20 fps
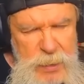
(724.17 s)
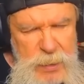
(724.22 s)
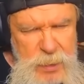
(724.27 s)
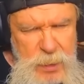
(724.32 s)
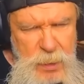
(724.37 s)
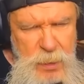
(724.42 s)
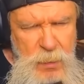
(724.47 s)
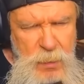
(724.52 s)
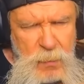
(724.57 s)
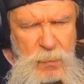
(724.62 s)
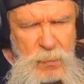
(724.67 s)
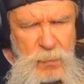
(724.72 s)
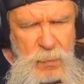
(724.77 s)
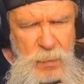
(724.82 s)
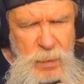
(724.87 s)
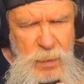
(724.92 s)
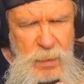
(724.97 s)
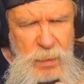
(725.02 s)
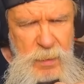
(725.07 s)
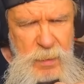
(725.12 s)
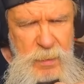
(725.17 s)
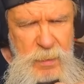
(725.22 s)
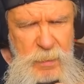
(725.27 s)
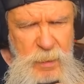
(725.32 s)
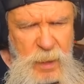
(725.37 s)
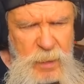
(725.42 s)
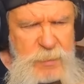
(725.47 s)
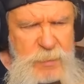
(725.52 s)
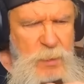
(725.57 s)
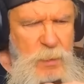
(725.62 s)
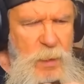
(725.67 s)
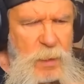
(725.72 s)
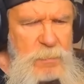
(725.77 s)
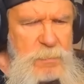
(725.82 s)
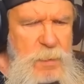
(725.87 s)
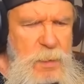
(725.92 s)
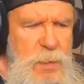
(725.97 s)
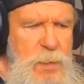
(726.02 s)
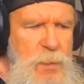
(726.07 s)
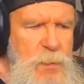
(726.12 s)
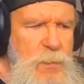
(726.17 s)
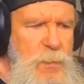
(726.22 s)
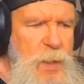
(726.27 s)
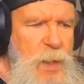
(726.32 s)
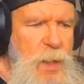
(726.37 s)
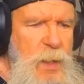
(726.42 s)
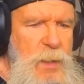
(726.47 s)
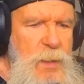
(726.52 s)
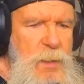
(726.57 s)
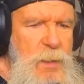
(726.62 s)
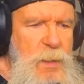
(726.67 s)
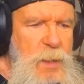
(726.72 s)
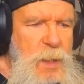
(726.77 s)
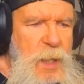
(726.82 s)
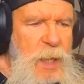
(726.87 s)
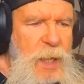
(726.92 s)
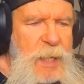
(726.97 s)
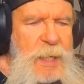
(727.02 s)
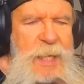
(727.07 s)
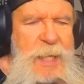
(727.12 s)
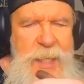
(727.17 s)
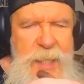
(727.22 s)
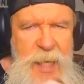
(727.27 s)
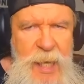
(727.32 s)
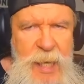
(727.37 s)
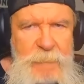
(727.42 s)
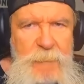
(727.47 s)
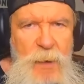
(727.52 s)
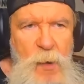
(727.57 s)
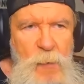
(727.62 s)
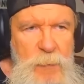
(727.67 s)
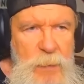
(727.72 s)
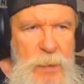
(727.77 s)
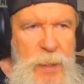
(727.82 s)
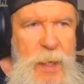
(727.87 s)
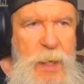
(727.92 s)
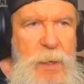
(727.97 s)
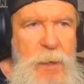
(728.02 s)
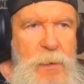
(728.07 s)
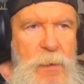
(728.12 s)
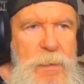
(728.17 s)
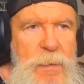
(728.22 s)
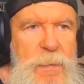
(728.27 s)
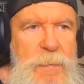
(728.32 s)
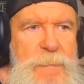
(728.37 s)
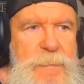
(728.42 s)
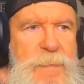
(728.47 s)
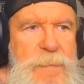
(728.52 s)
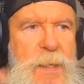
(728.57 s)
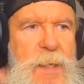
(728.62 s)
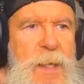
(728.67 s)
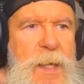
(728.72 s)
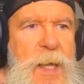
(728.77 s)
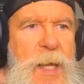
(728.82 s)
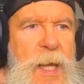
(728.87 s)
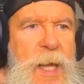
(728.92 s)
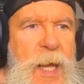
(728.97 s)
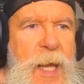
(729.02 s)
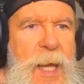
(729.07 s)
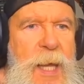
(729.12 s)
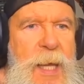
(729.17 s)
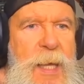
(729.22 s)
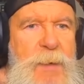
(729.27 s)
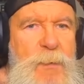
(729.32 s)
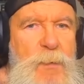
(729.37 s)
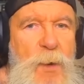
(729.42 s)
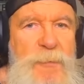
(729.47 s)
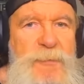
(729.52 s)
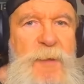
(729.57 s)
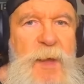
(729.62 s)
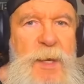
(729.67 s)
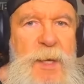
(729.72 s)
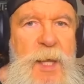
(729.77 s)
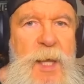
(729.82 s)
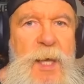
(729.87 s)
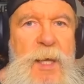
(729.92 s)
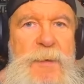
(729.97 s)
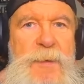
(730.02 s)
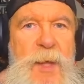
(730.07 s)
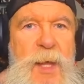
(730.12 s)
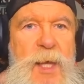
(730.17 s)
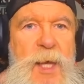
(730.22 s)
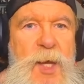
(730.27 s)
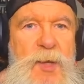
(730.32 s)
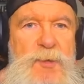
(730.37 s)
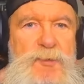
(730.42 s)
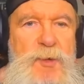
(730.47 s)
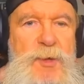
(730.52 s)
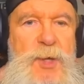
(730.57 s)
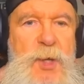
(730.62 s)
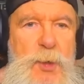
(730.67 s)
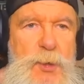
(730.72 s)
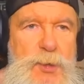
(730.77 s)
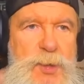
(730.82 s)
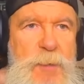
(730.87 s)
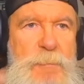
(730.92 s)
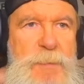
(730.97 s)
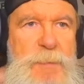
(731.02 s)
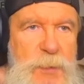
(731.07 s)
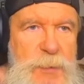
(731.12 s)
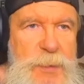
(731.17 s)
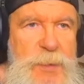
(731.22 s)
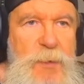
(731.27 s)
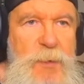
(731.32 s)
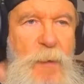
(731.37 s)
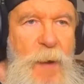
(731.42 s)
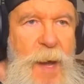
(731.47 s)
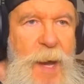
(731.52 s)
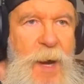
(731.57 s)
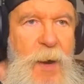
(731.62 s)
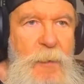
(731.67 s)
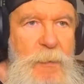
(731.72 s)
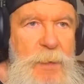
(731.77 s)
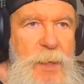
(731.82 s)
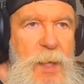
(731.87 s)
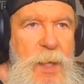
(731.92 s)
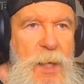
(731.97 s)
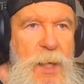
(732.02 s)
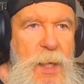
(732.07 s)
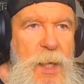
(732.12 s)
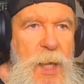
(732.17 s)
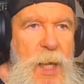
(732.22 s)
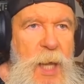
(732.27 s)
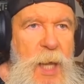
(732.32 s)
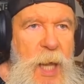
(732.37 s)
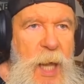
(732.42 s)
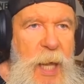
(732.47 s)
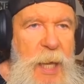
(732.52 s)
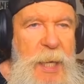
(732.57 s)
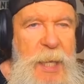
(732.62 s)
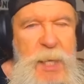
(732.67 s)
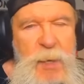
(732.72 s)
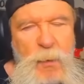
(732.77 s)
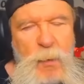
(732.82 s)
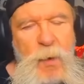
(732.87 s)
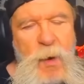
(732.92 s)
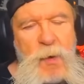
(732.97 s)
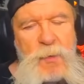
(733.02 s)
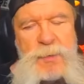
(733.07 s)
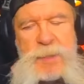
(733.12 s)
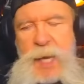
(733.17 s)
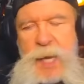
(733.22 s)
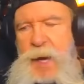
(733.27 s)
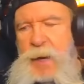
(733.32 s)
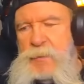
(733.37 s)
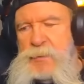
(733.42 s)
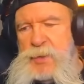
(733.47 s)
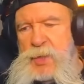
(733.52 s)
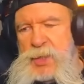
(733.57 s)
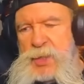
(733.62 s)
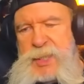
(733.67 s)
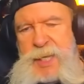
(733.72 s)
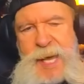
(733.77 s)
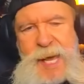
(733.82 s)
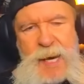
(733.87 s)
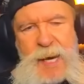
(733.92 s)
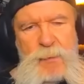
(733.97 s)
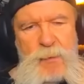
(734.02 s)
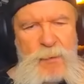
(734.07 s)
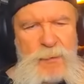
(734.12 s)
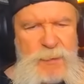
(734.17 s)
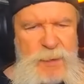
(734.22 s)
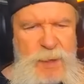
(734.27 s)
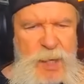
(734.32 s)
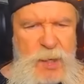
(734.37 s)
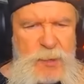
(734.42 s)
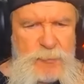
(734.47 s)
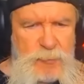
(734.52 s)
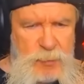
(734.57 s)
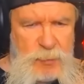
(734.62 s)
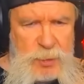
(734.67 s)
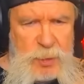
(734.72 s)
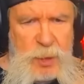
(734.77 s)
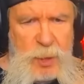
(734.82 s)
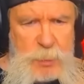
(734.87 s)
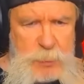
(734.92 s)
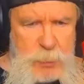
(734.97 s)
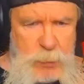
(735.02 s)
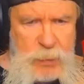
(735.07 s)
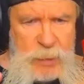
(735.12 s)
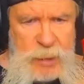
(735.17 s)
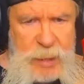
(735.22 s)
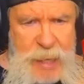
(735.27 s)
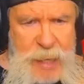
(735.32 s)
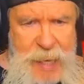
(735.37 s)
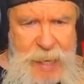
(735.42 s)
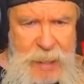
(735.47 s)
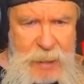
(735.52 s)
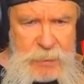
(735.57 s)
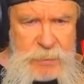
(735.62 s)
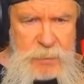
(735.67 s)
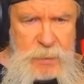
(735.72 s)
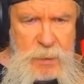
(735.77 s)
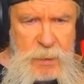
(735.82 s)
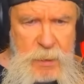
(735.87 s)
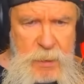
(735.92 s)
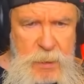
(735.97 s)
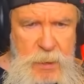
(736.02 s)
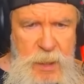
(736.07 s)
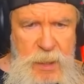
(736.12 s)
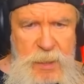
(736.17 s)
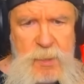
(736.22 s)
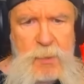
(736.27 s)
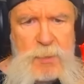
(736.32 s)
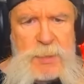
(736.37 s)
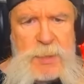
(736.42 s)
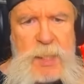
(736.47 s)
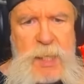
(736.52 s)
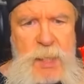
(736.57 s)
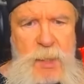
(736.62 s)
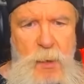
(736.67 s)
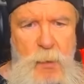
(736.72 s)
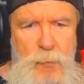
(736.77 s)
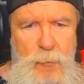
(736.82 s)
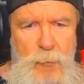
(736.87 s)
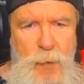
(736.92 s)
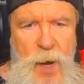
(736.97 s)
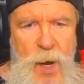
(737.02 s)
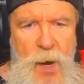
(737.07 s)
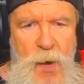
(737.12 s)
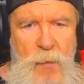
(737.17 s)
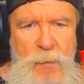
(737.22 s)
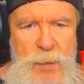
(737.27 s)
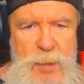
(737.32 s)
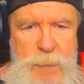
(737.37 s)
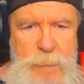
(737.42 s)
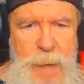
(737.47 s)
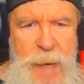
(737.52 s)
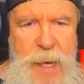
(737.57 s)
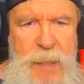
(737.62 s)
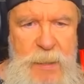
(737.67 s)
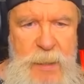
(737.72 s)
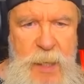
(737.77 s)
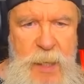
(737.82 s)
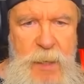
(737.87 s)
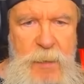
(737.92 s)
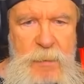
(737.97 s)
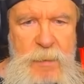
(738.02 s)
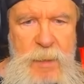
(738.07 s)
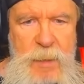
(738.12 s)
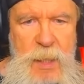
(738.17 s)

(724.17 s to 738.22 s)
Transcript: ago, not too long ago, yeah. and he came over there. And what they did, they introduced him to the crowd and he walked out just like where the entrance is for the guys. And you see it on Raw and SmackDown.